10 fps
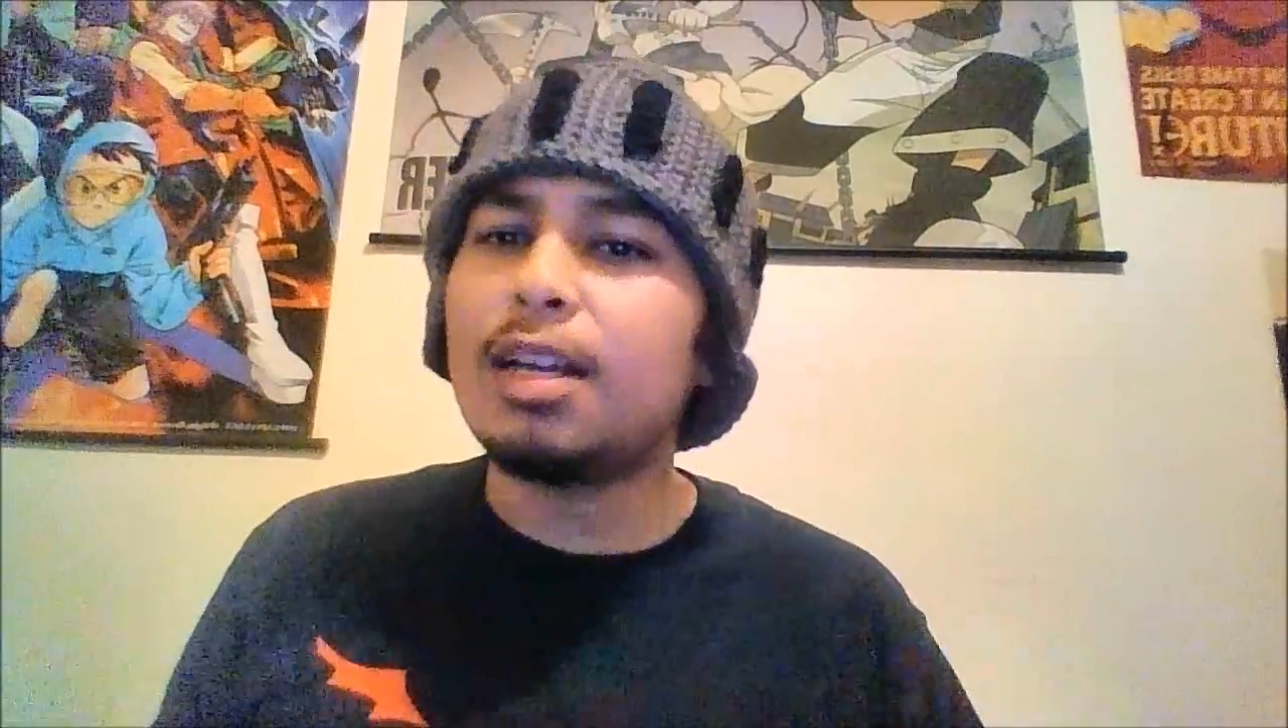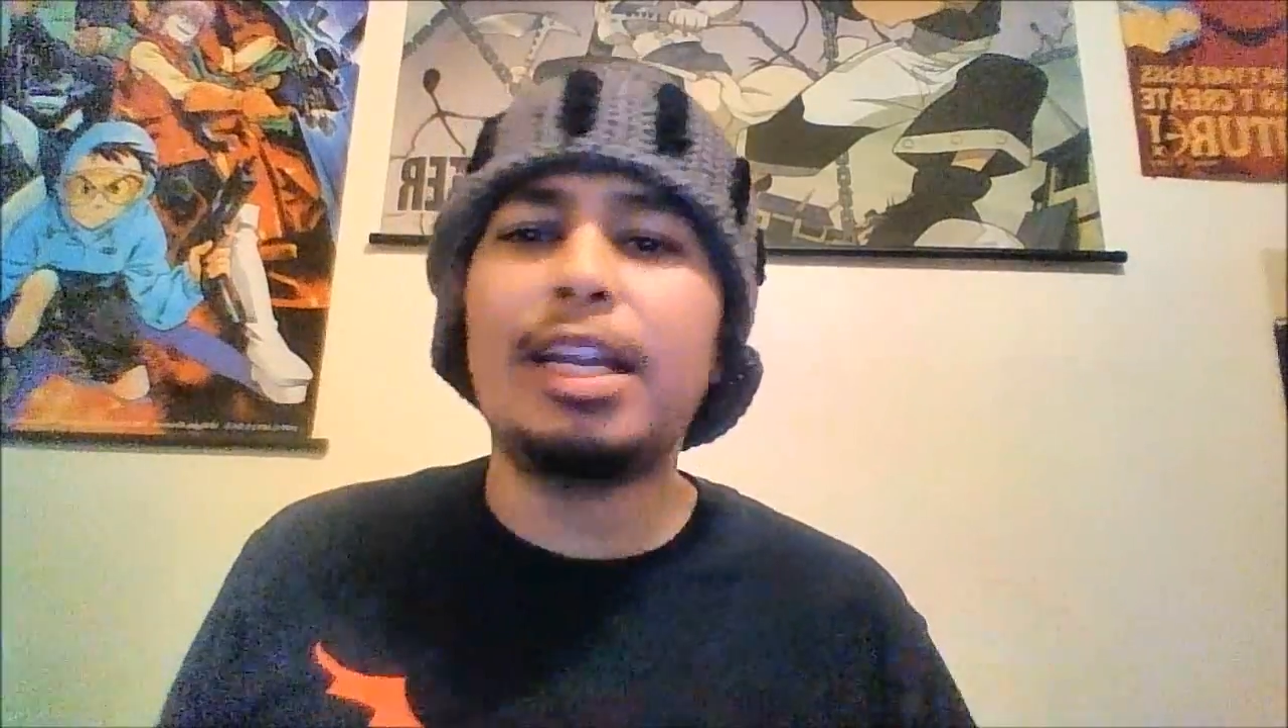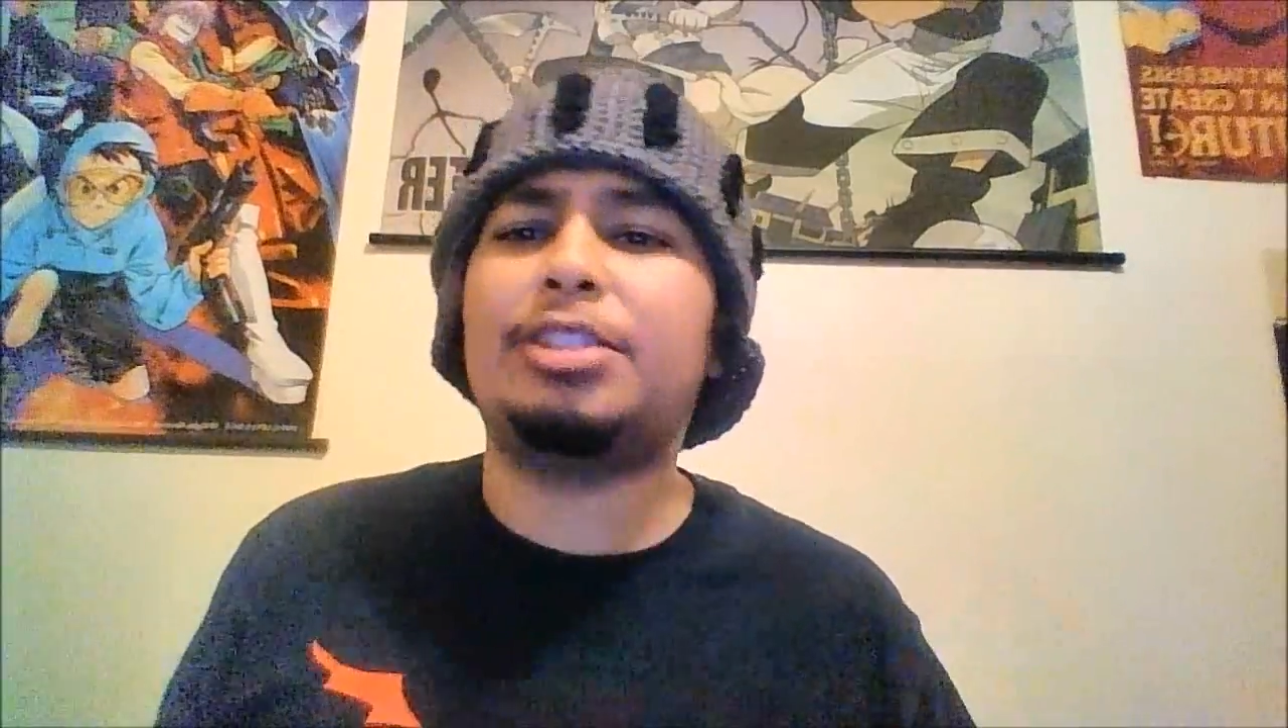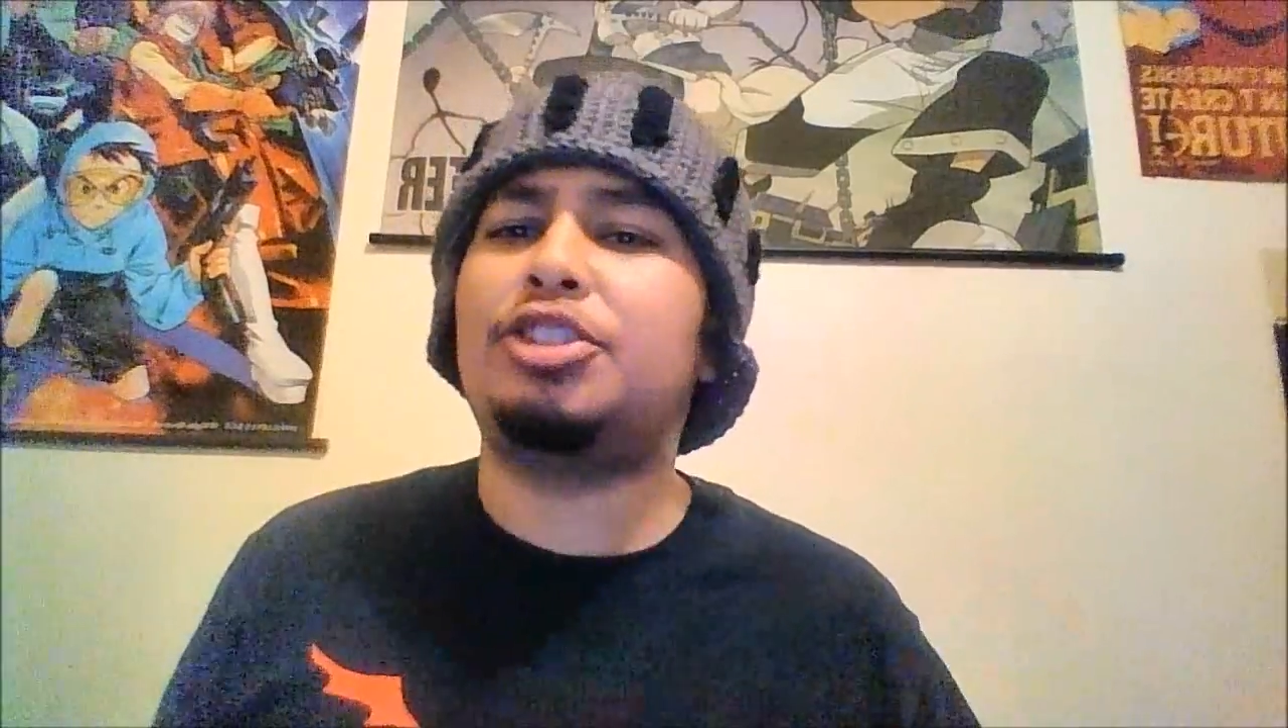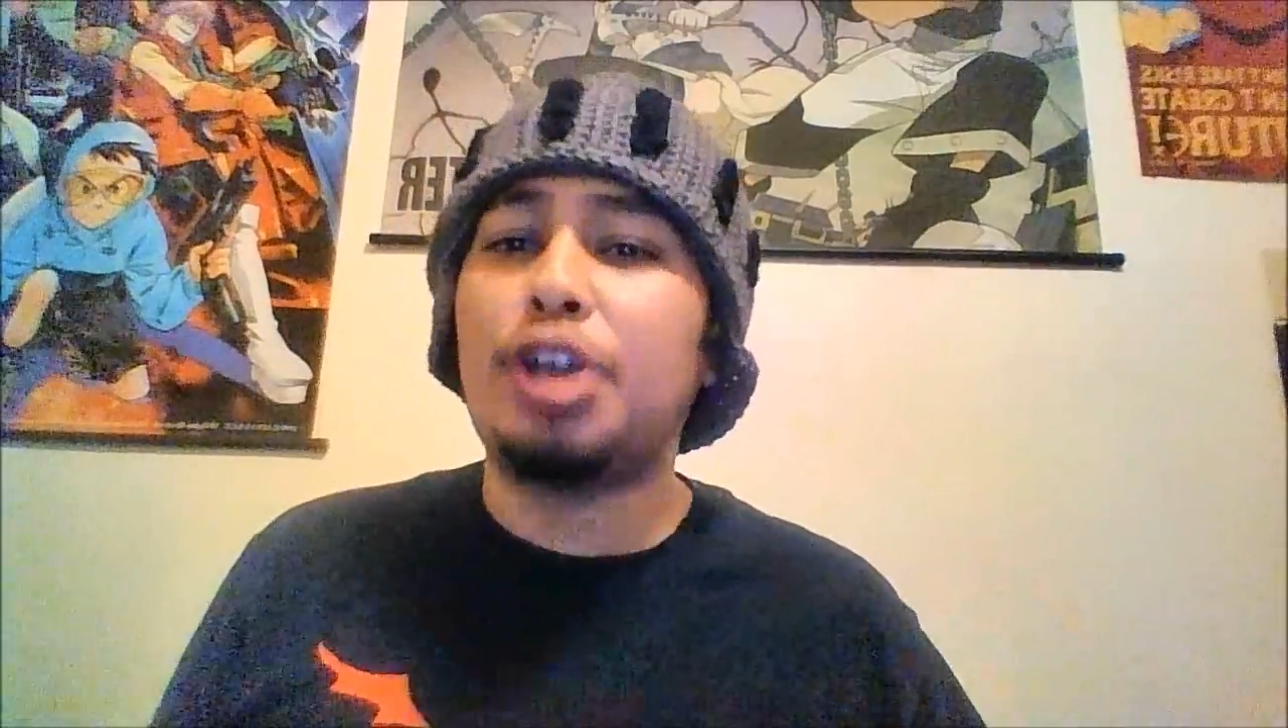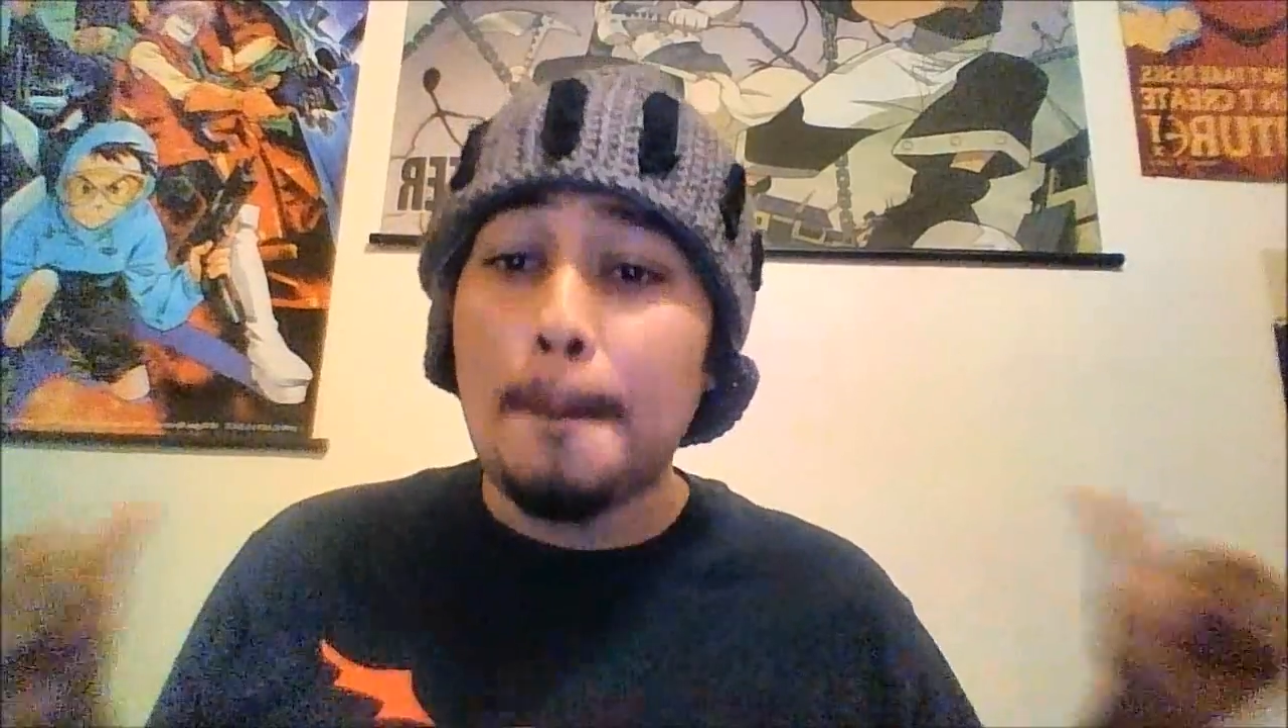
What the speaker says: Let's